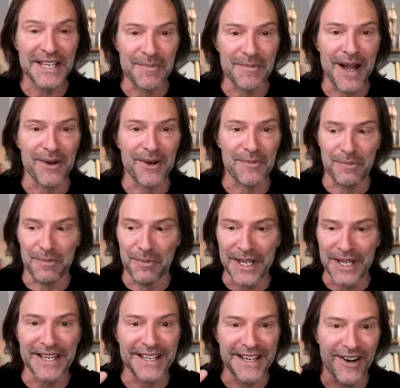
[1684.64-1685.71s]
about
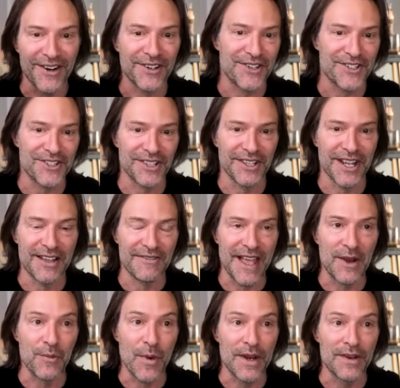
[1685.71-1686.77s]
bringing characters to life.
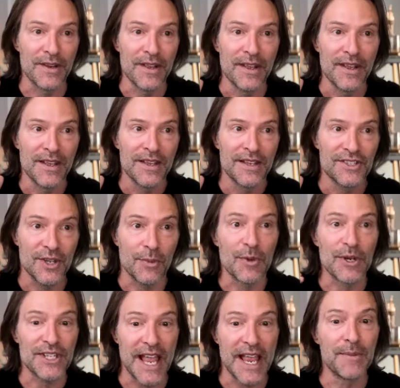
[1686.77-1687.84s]
And when
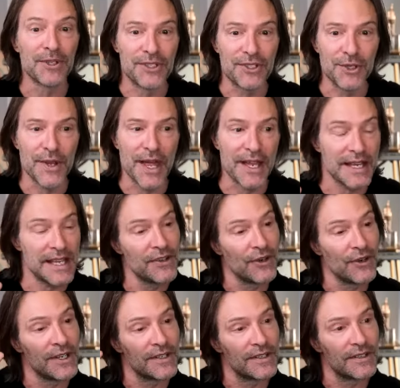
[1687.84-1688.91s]
someone is able to do that,
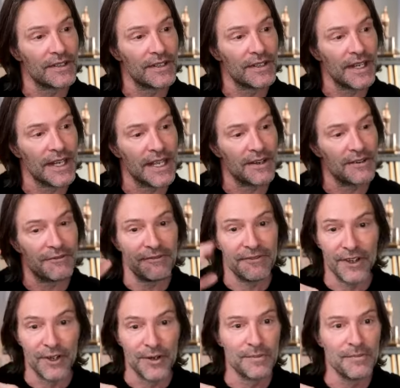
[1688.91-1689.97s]
either in
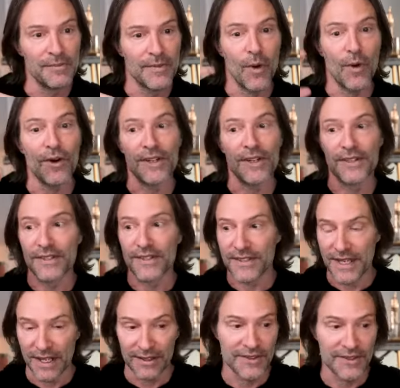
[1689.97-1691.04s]
film or in
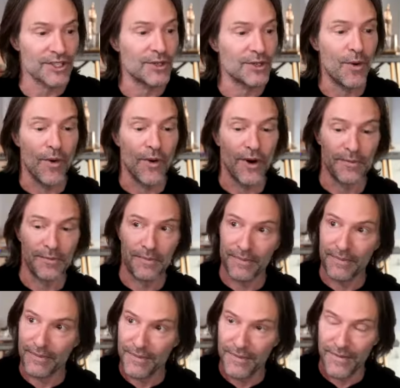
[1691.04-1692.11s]
television or
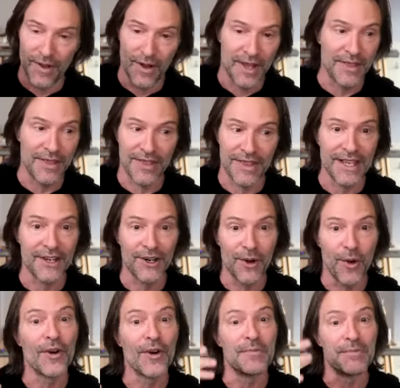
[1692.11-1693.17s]
in theater
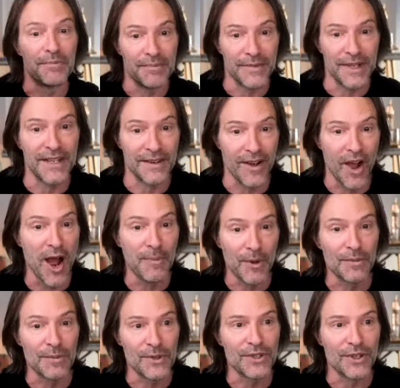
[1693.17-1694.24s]
or in
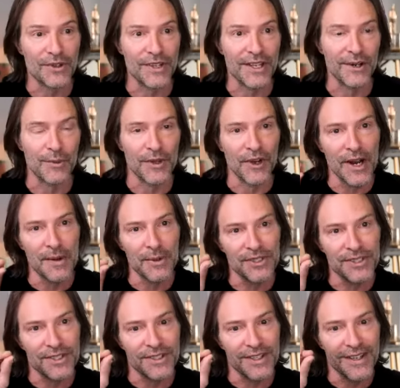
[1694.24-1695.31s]
opera or musical theater, when they're able
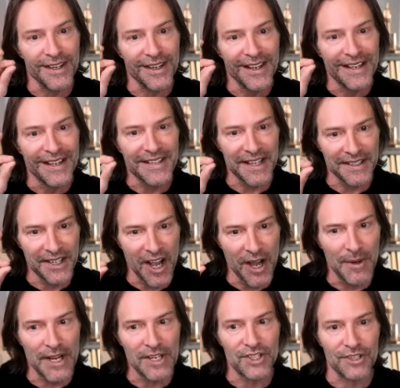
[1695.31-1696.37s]
to take the
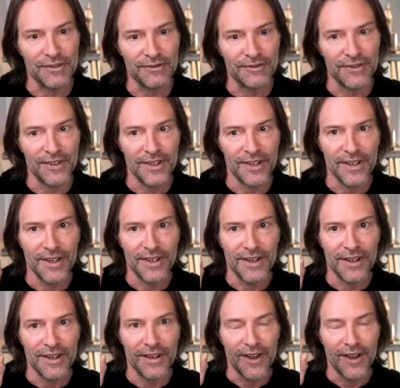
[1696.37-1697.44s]
combination
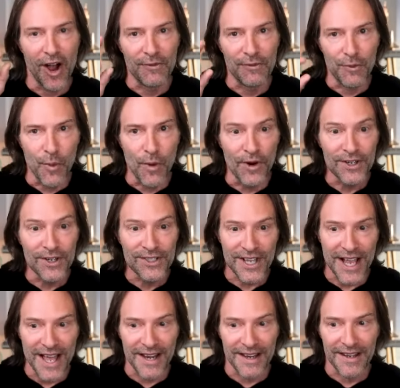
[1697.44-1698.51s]
of words
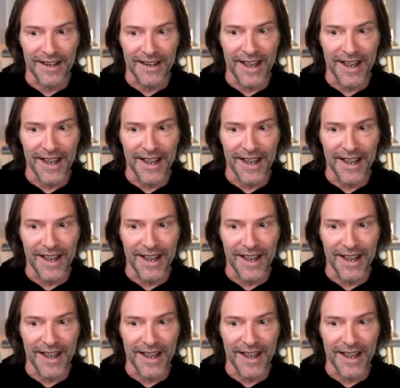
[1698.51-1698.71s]
and